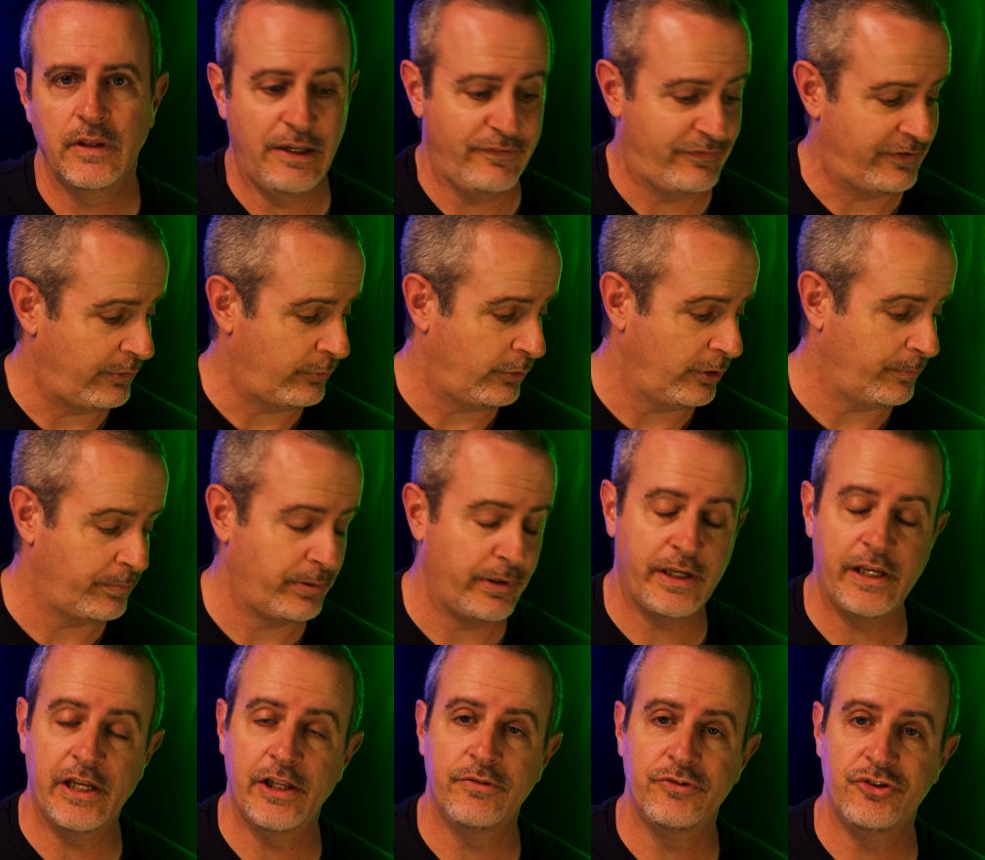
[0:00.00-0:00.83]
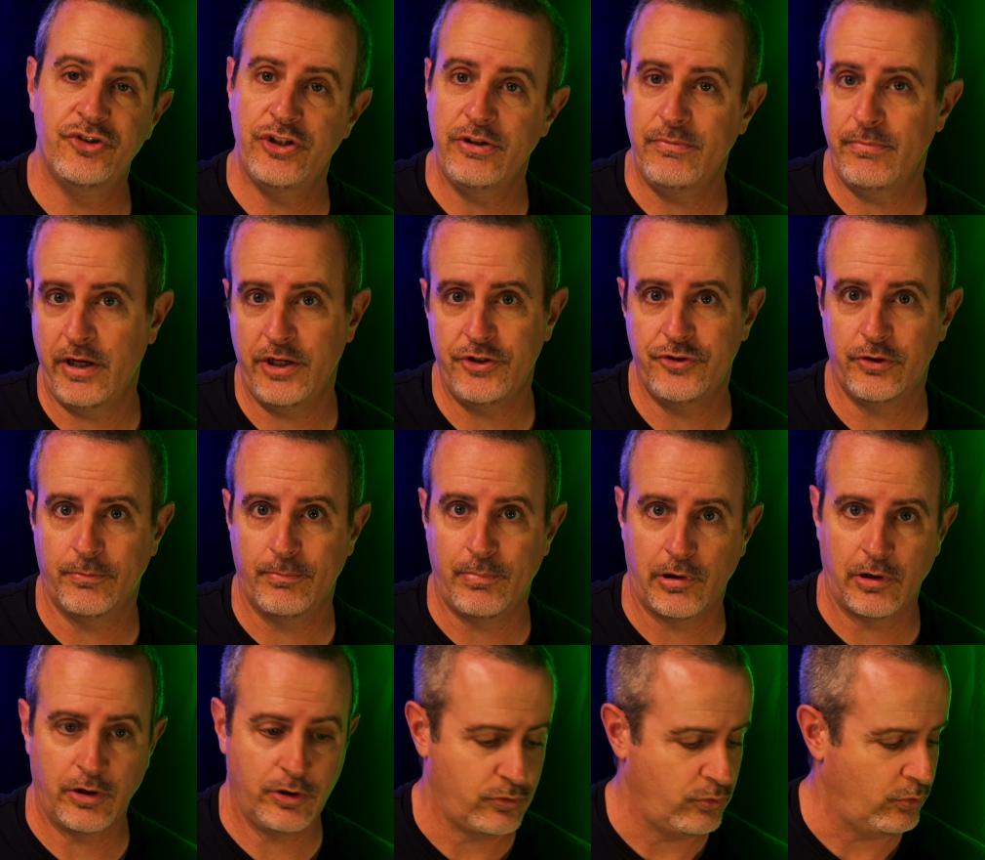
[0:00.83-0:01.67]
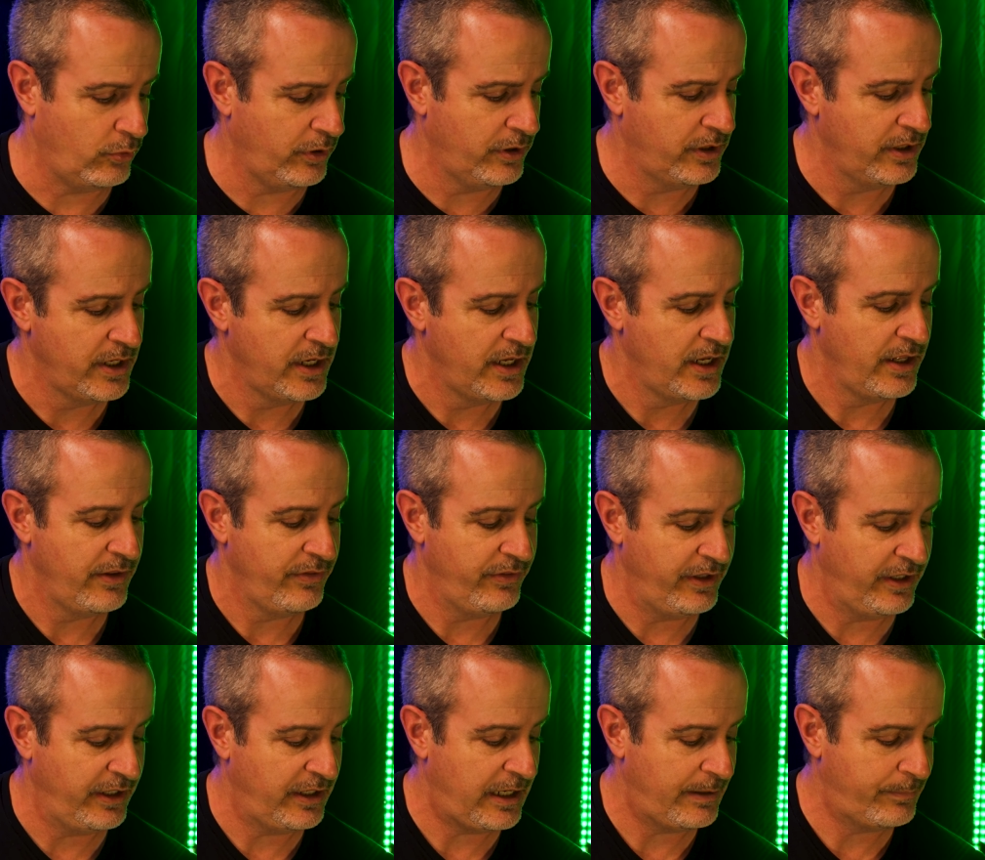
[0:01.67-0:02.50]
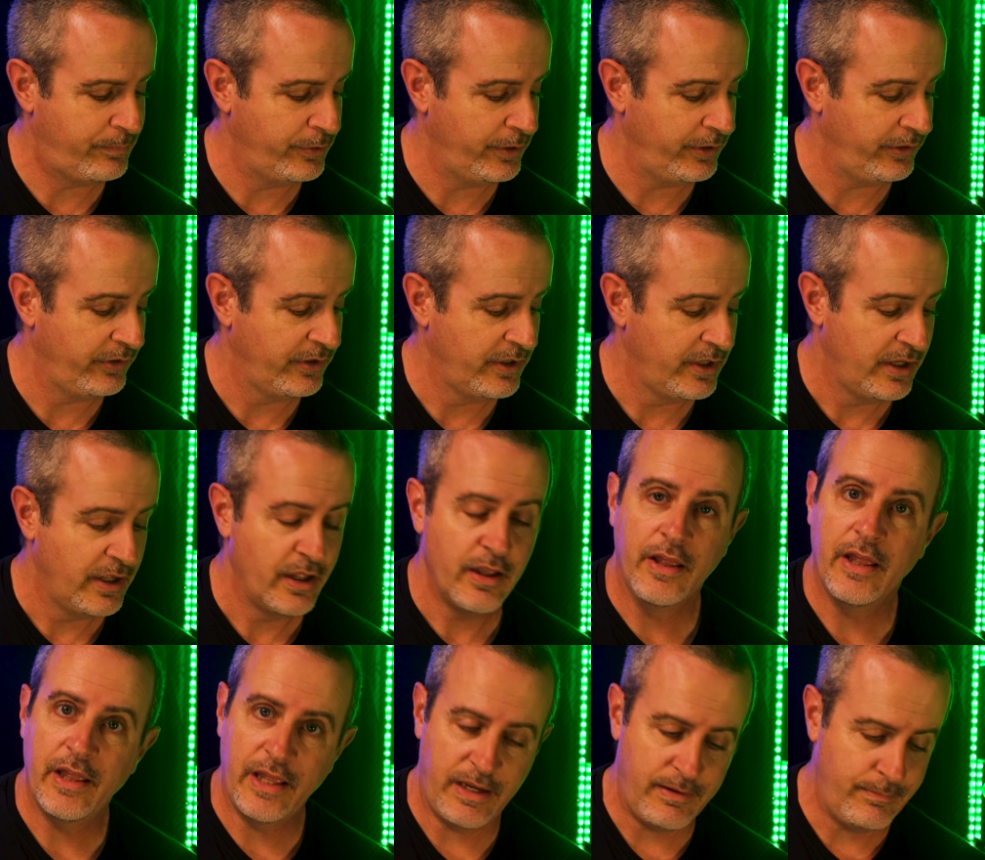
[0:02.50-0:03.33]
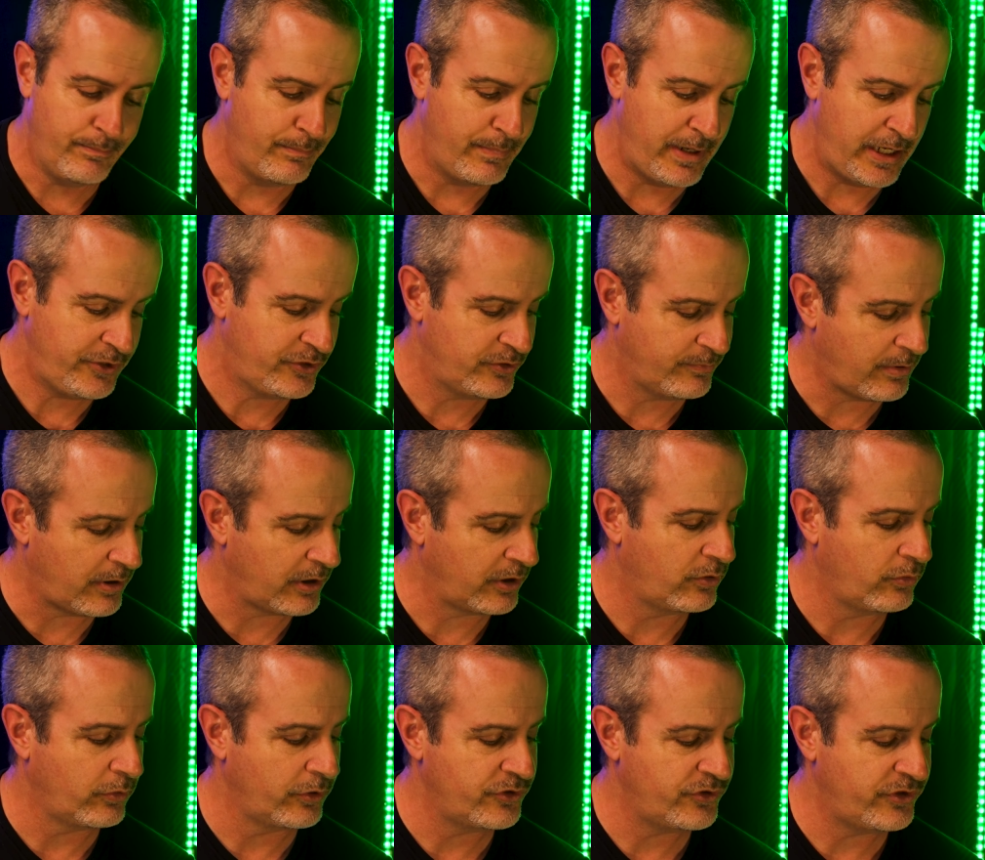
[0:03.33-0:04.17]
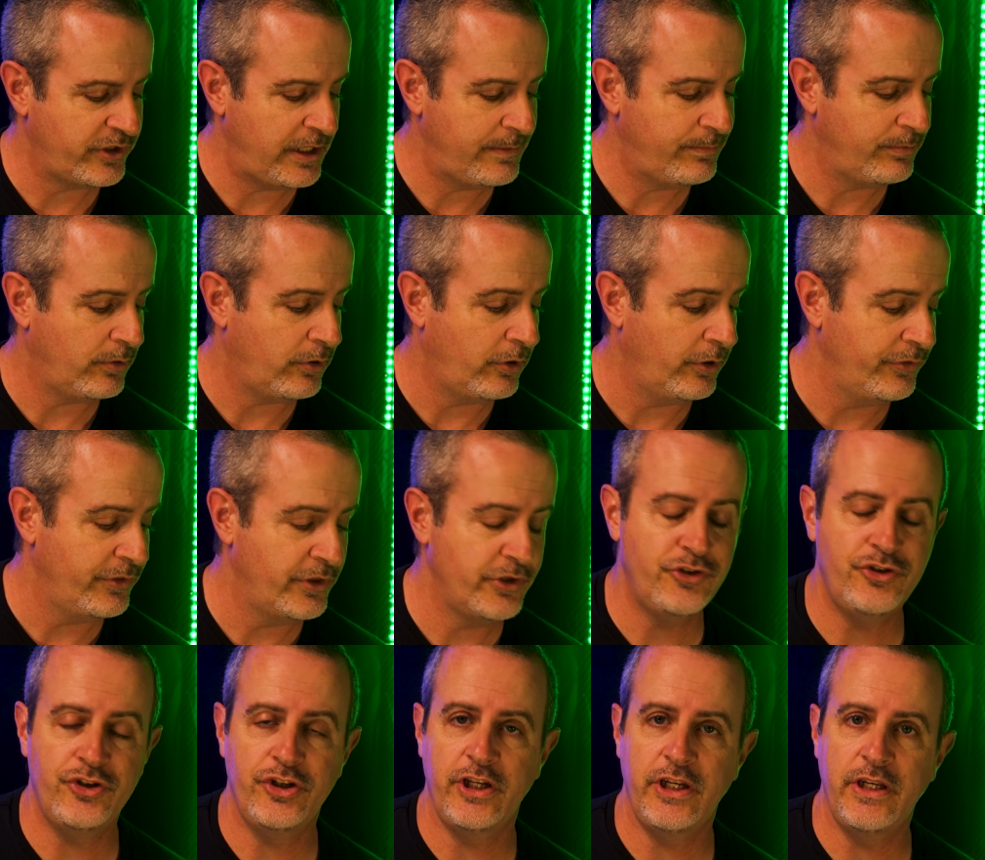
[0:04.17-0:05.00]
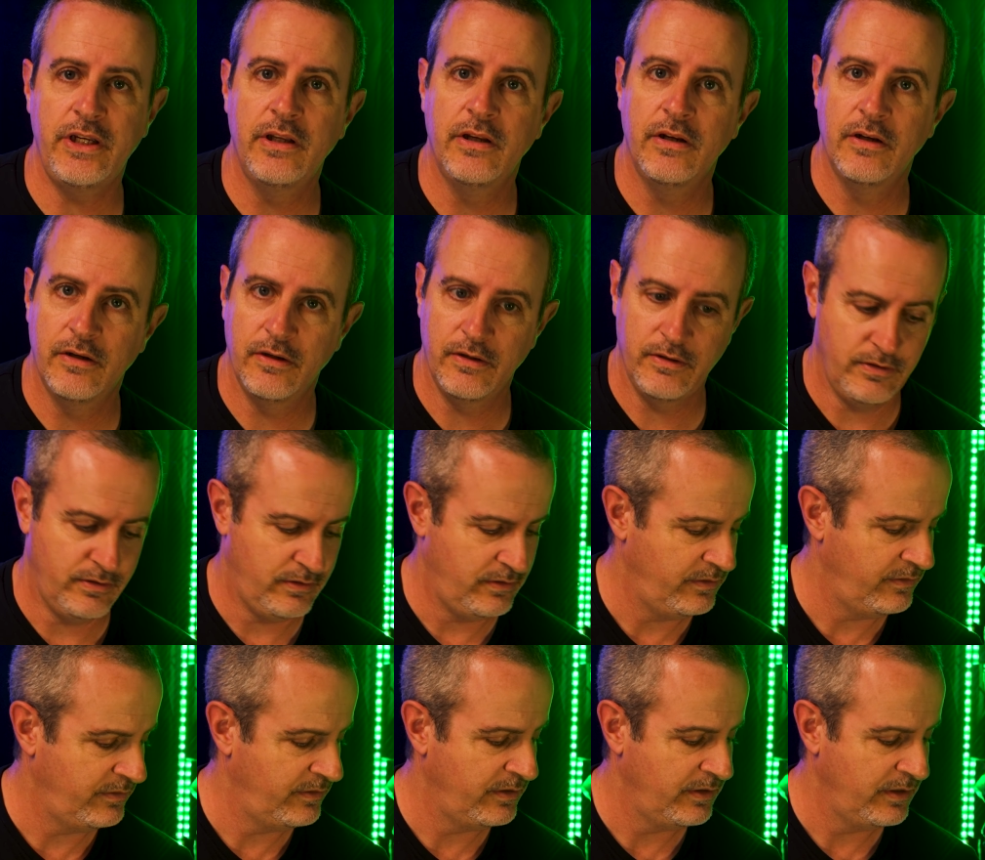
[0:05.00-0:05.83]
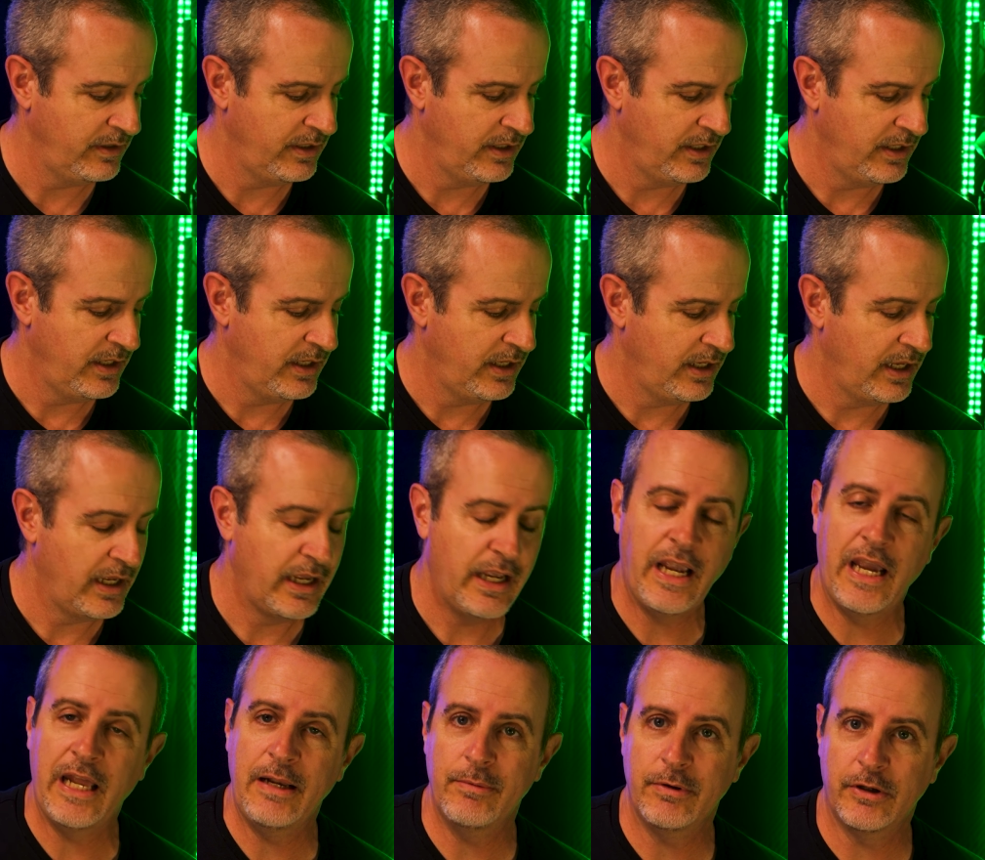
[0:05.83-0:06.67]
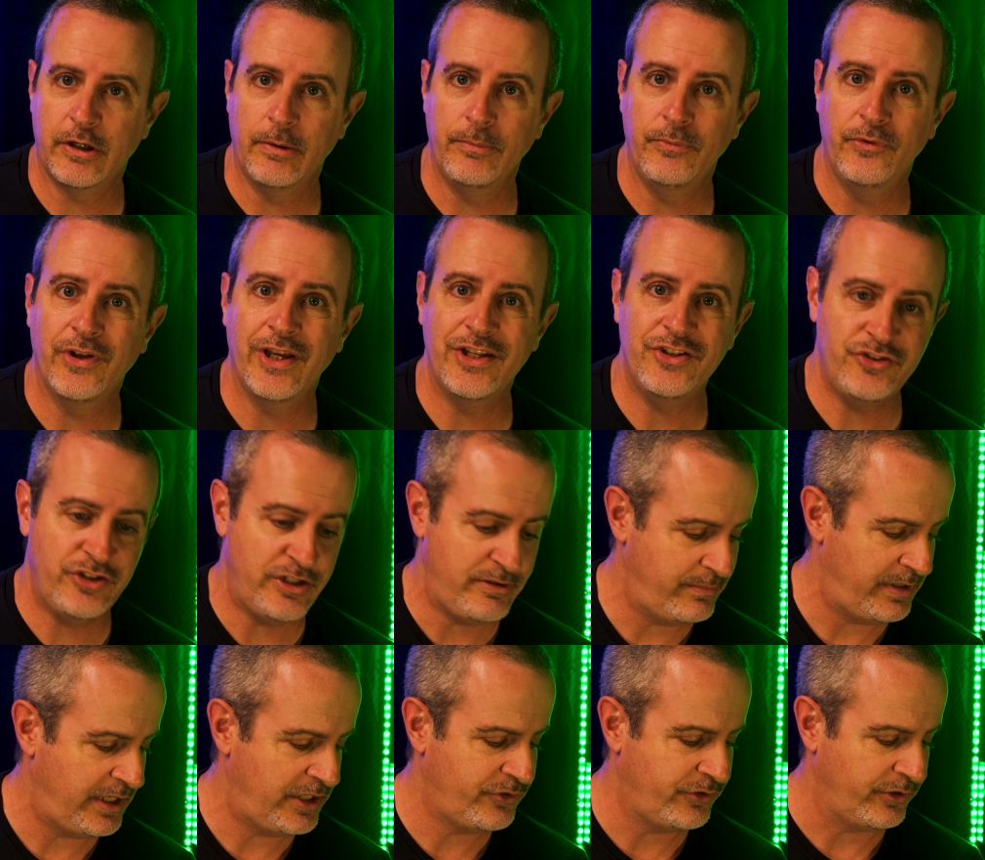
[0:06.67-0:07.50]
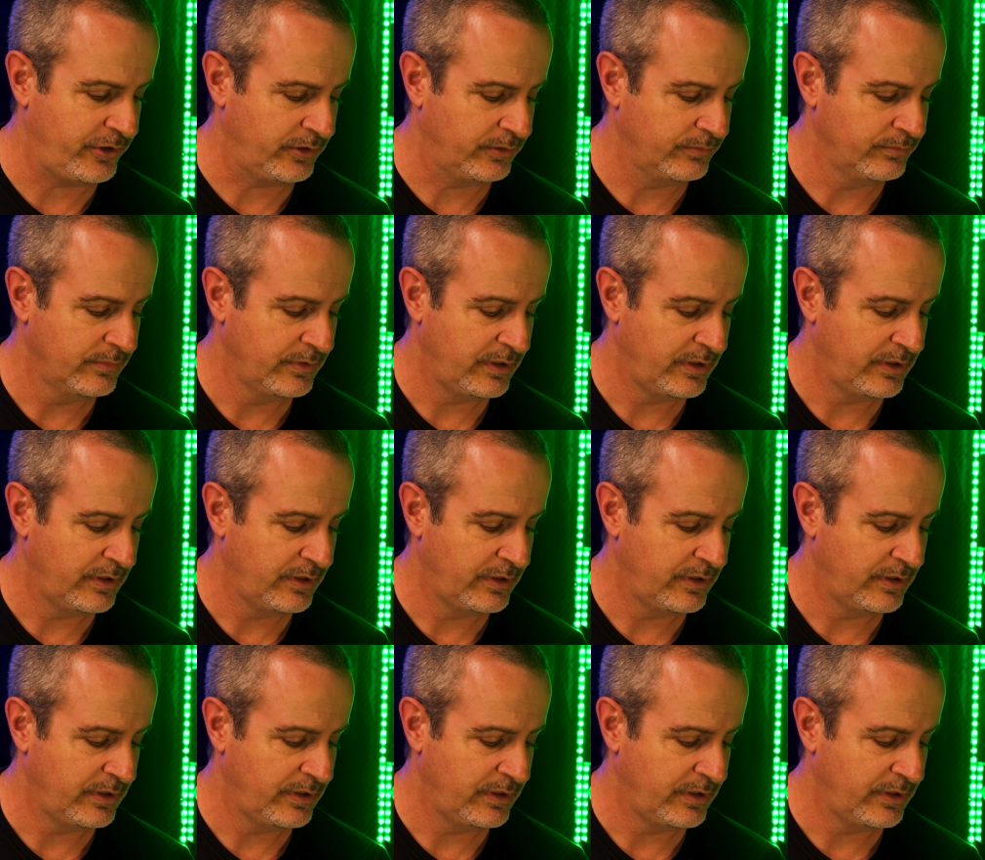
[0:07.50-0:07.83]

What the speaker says: If I want to play a G major bar chord, then I put a major bar chord shape on the G, and it becomes a G major.